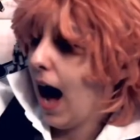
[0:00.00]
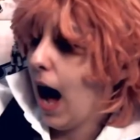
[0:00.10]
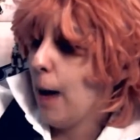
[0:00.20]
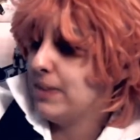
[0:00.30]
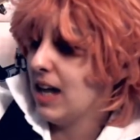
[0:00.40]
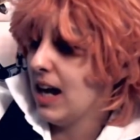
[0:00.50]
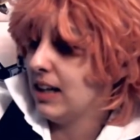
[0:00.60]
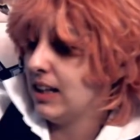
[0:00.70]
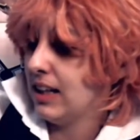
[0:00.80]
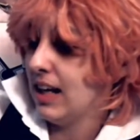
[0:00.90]
I'm
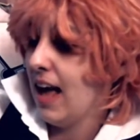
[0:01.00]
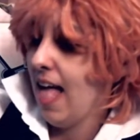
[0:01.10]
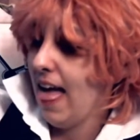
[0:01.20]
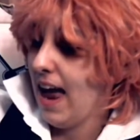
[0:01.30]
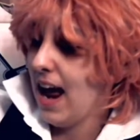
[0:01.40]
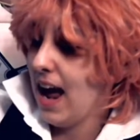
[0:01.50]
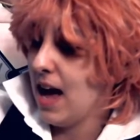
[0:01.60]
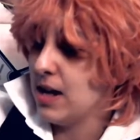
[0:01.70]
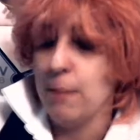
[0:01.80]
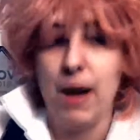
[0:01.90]
tiny,
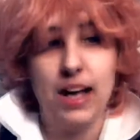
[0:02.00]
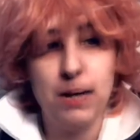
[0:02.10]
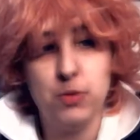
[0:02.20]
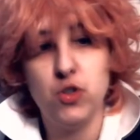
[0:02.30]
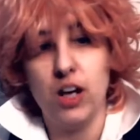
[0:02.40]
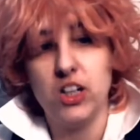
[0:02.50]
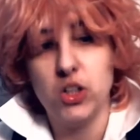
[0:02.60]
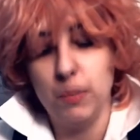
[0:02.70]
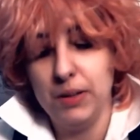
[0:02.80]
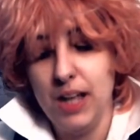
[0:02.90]
and my hip
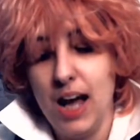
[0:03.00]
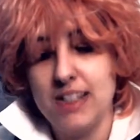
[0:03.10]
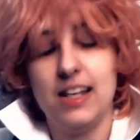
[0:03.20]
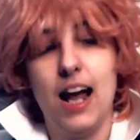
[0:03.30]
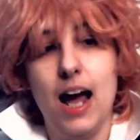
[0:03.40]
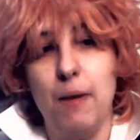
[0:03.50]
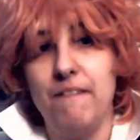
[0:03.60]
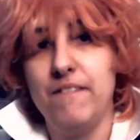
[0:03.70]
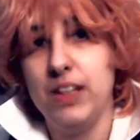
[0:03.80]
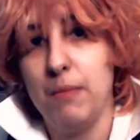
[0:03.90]
structure implies that I am a
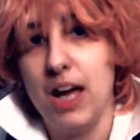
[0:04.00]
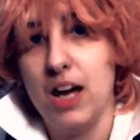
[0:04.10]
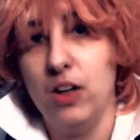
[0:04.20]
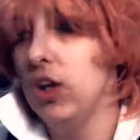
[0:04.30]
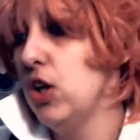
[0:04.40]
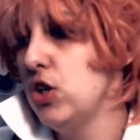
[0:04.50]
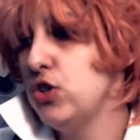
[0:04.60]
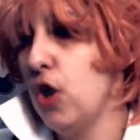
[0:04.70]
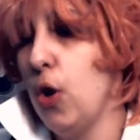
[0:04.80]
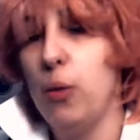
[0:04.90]
female,
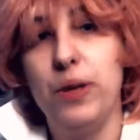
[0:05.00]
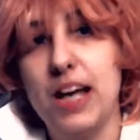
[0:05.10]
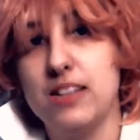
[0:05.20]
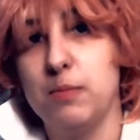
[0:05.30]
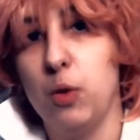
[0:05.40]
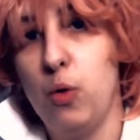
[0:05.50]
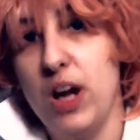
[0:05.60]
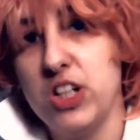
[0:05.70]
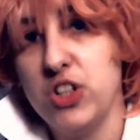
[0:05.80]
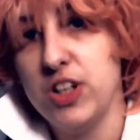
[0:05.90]
so we had some
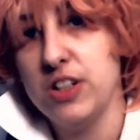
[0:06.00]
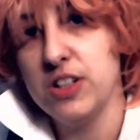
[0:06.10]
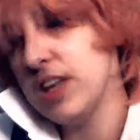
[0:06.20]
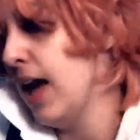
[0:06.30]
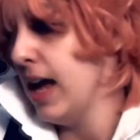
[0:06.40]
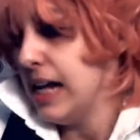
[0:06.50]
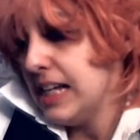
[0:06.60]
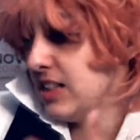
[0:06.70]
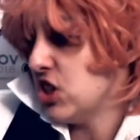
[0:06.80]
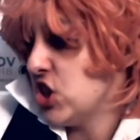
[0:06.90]
questions.
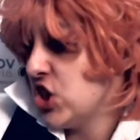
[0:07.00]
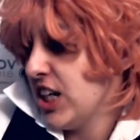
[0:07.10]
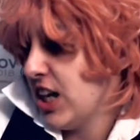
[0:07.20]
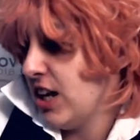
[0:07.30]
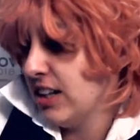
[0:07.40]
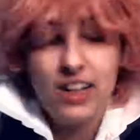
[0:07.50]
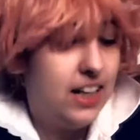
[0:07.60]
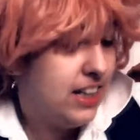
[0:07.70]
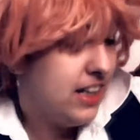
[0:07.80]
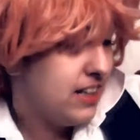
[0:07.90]
Is it Shion?
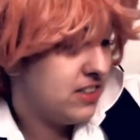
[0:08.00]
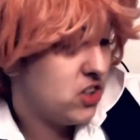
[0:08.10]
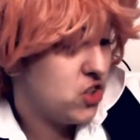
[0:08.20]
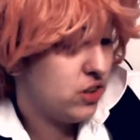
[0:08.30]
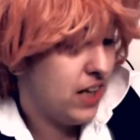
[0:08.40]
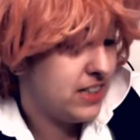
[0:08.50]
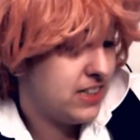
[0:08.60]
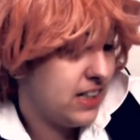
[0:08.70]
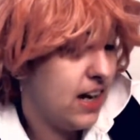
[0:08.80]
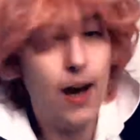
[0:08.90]
Is it
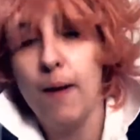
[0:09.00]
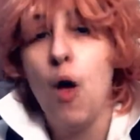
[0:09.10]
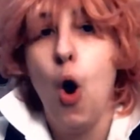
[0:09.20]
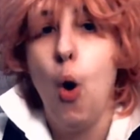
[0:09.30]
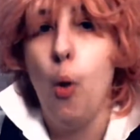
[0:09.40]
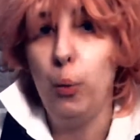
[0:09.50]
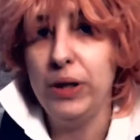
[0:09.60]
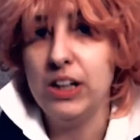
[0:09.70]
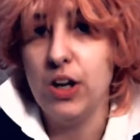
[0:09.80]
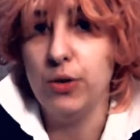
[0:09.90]
Strelitzia?
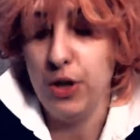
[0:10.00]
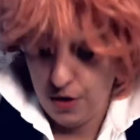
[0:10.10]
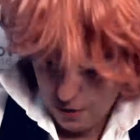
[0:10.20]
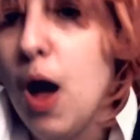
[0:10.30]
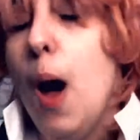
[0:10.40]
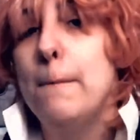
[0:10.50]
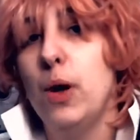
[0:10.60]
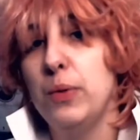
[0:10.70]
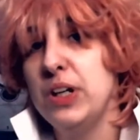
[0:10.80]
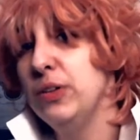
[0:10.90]
We don't know.
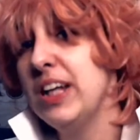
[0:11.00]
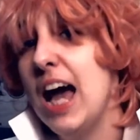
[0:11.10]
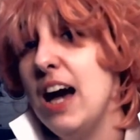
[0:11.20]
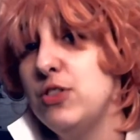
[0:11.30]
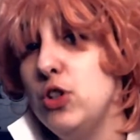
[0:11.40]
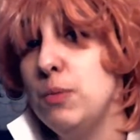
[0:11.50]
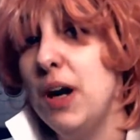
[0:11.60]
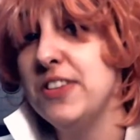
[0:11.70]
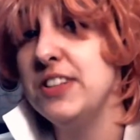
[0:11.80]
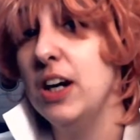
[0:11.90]
But we only have 2
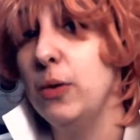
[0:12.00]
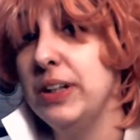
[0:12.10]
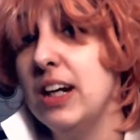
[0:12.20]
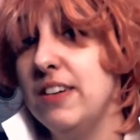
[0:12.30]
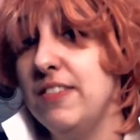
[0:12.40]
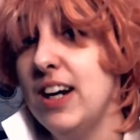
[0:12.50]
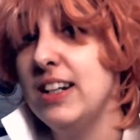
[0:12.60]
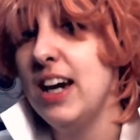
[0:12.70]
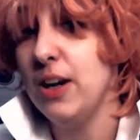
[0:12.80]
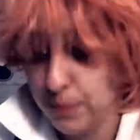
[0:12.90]
months until we're gonna find out.